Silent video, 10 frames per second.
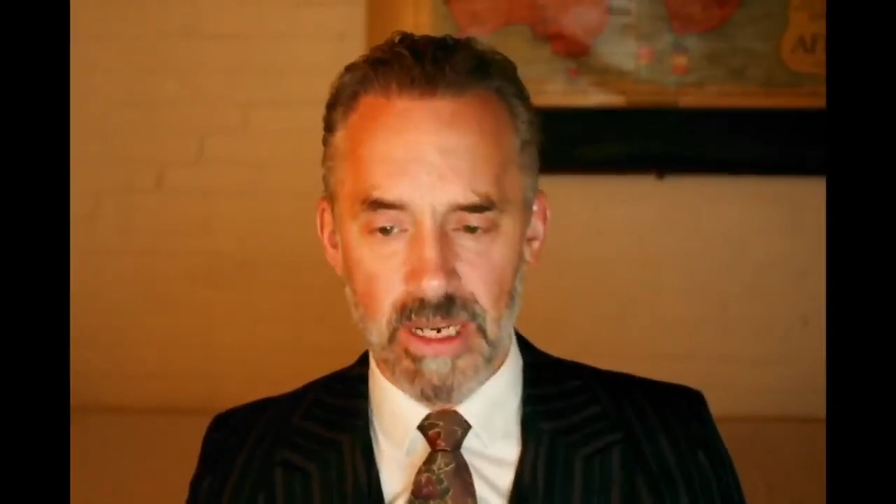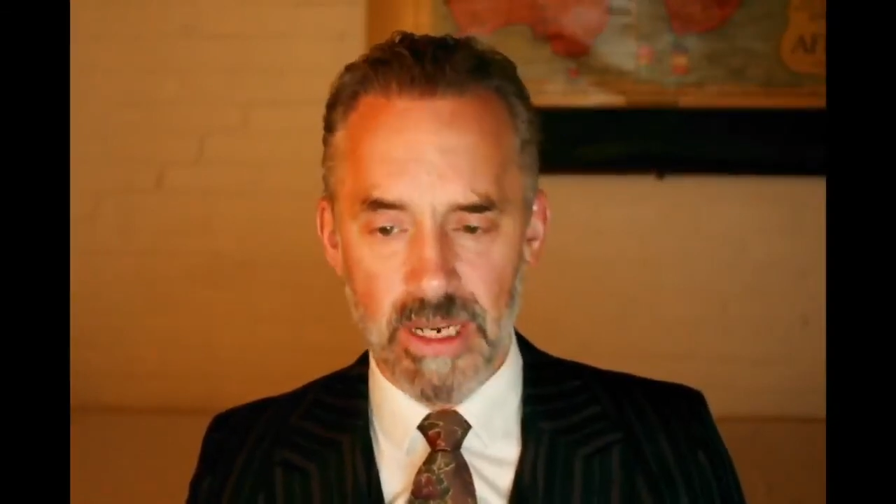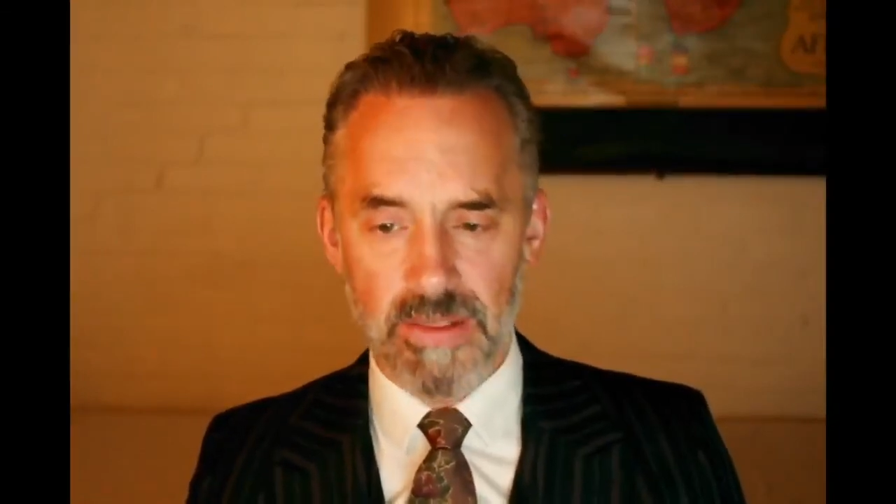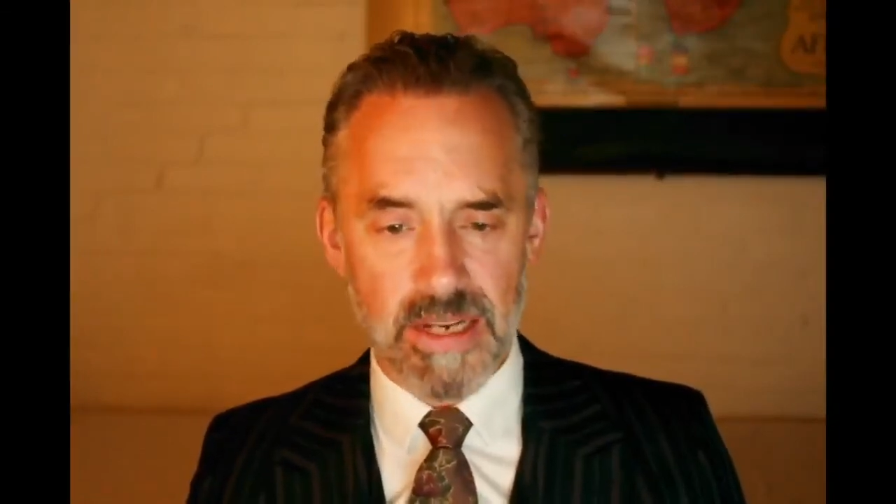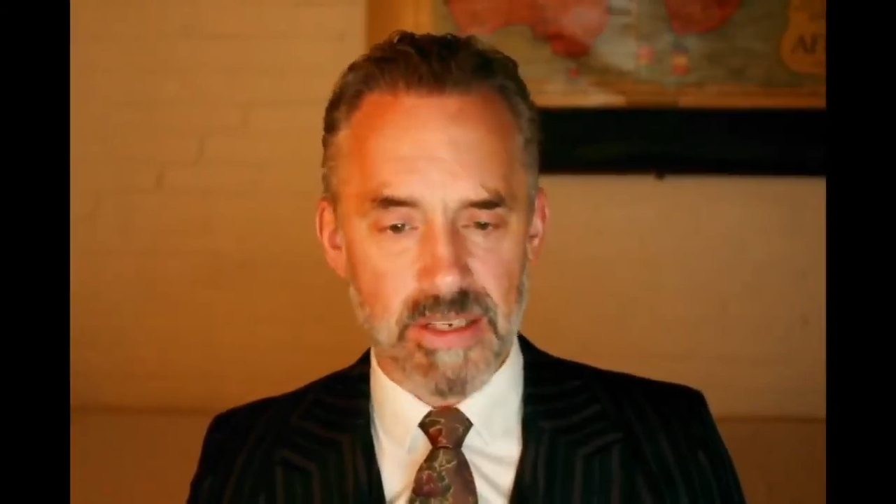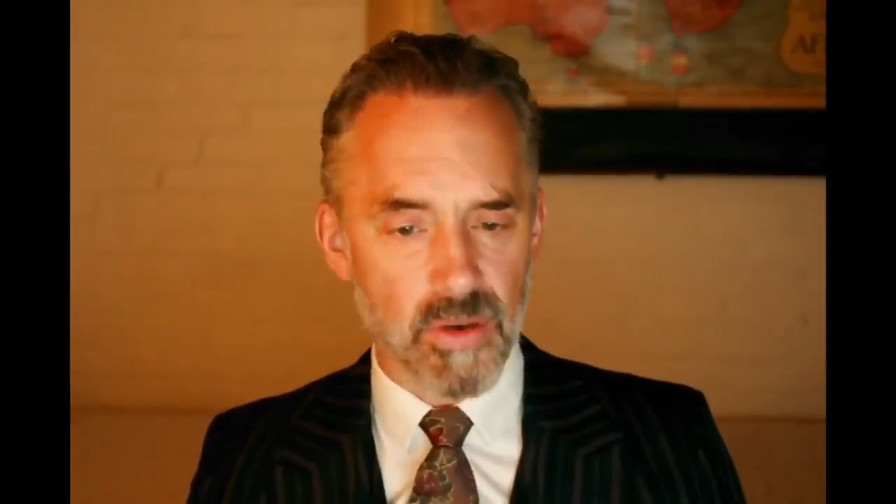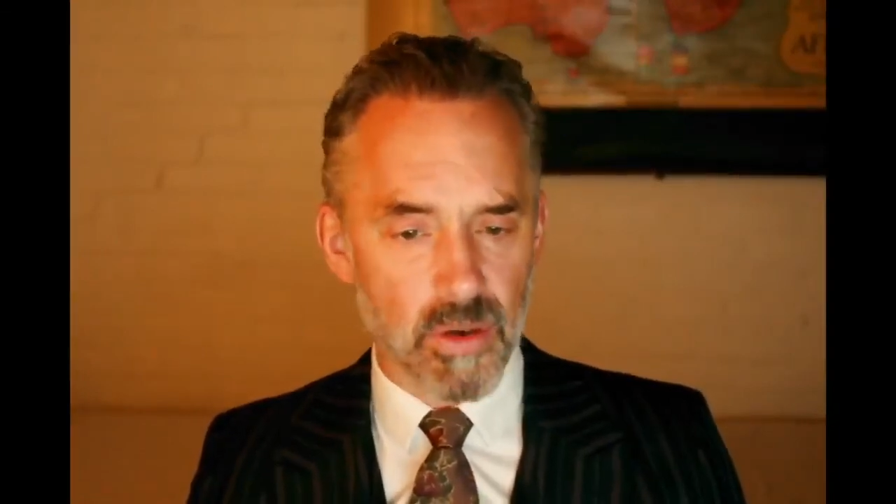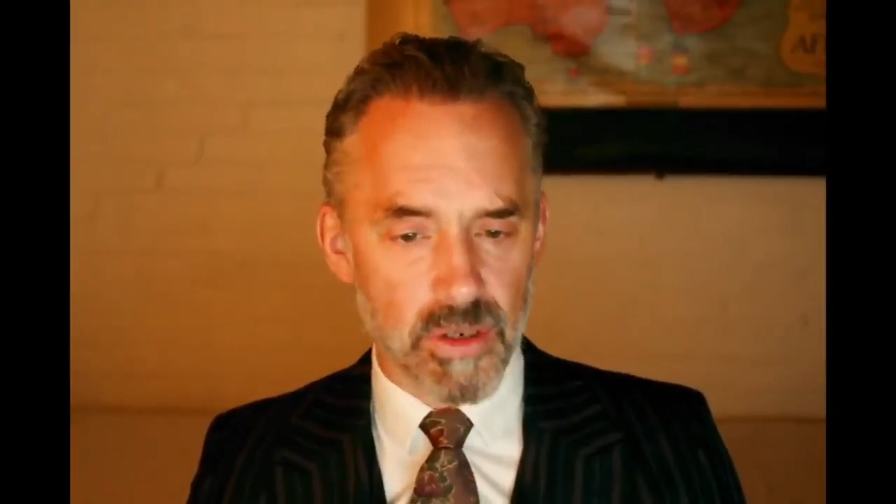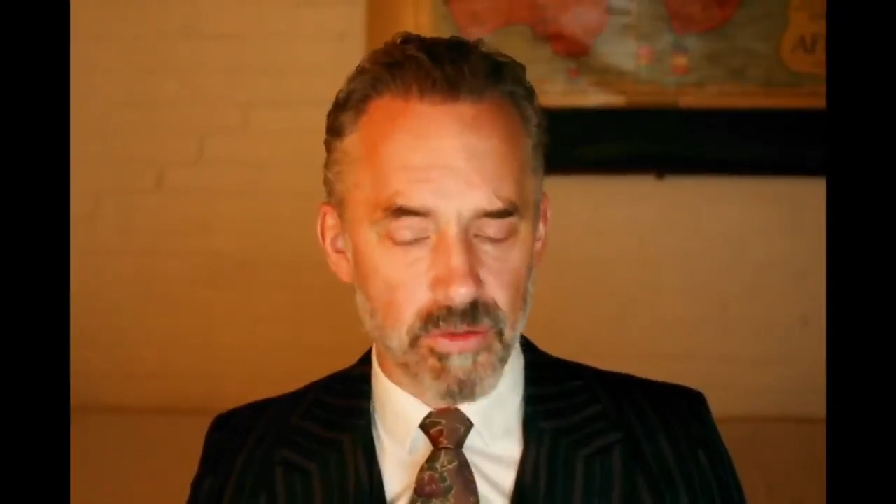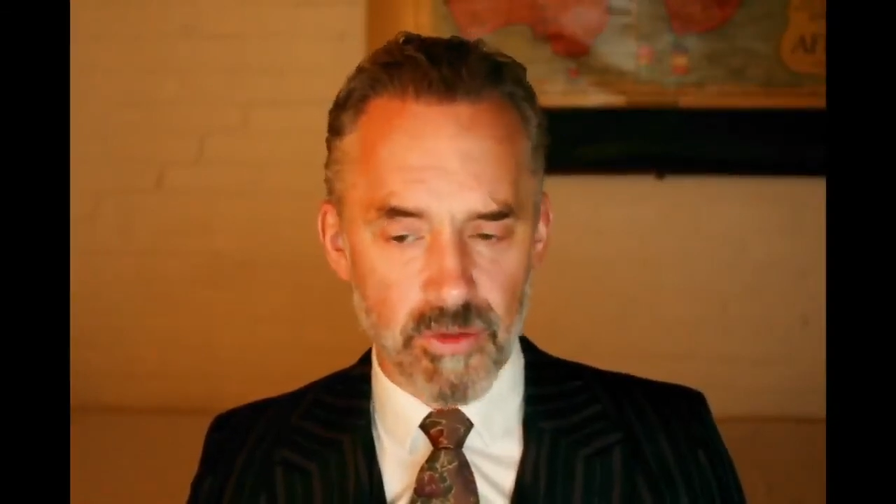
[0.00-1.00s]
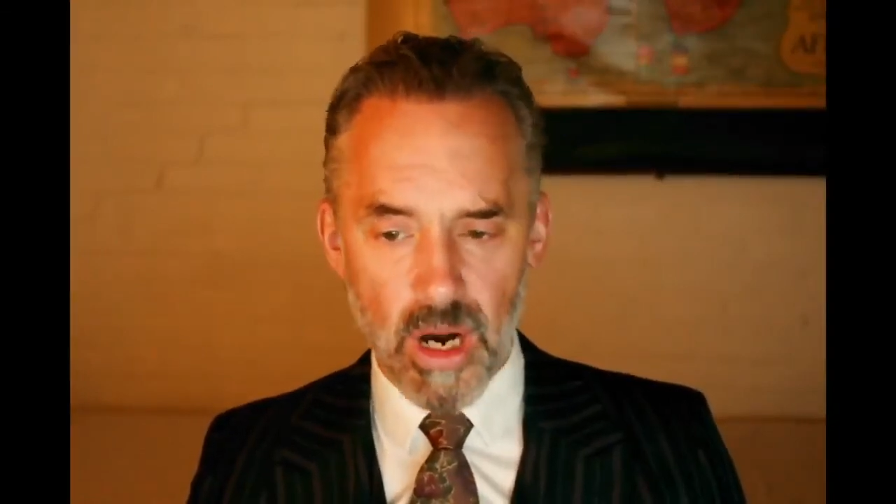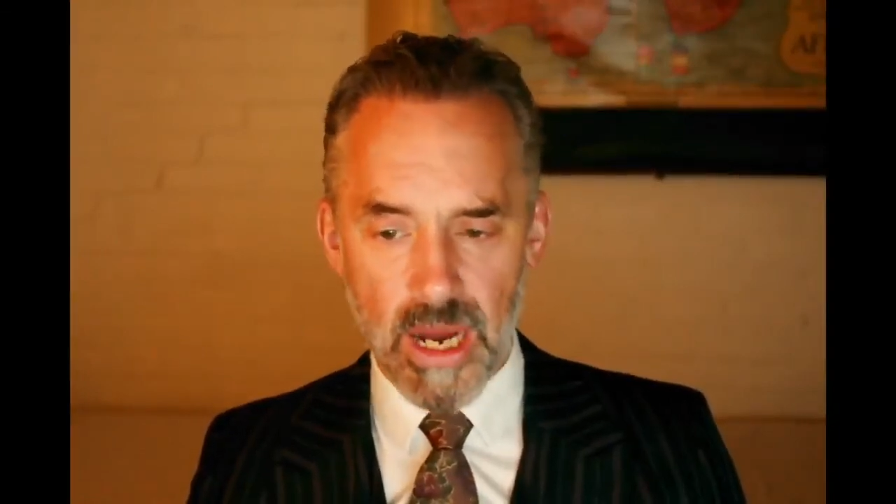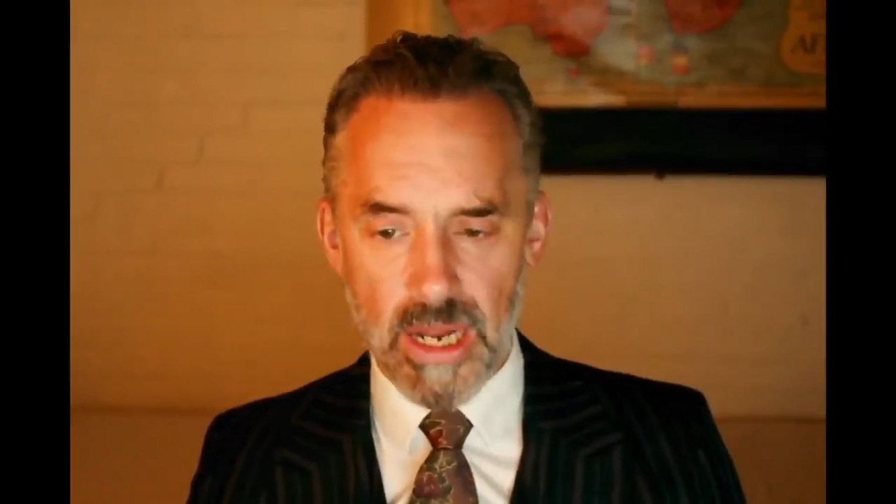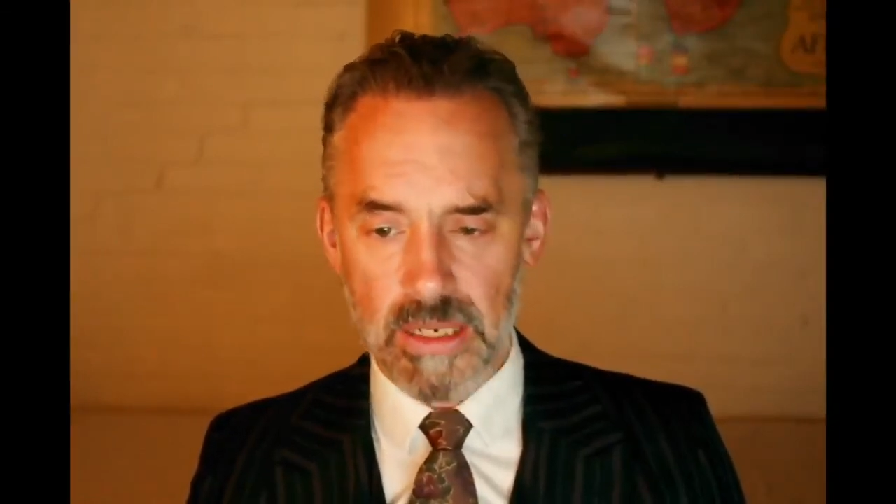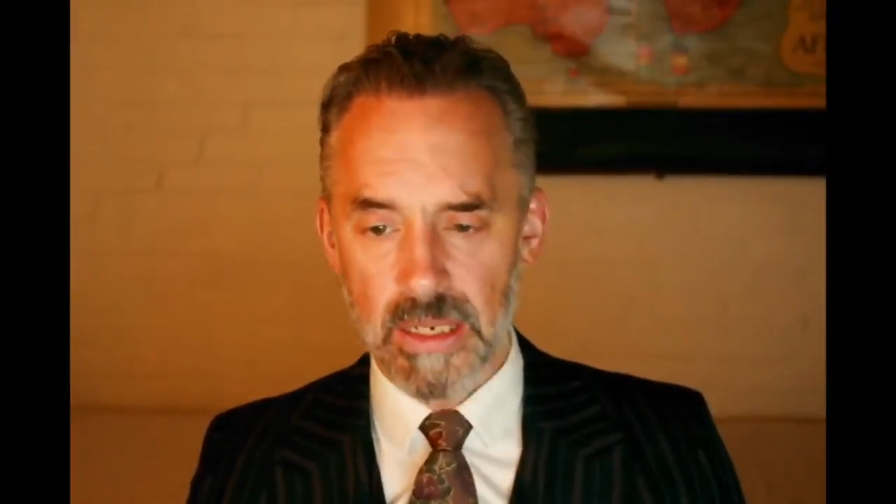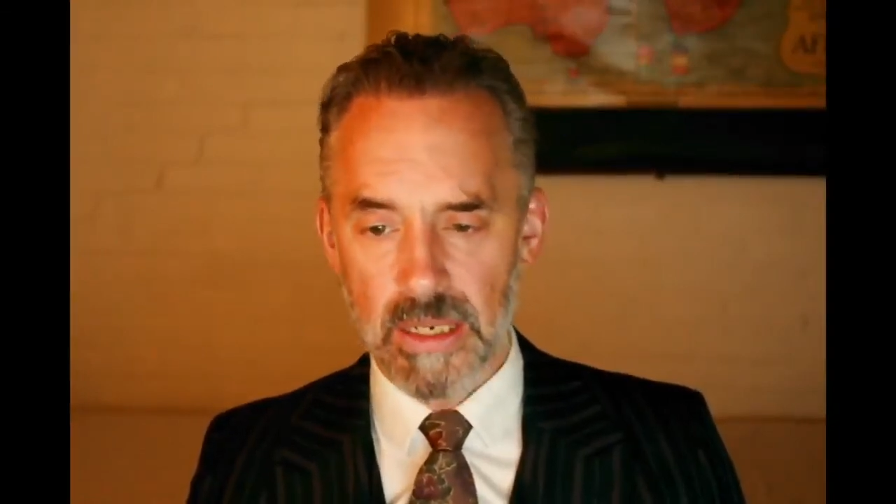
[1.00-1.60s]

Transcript: and that's all you've got.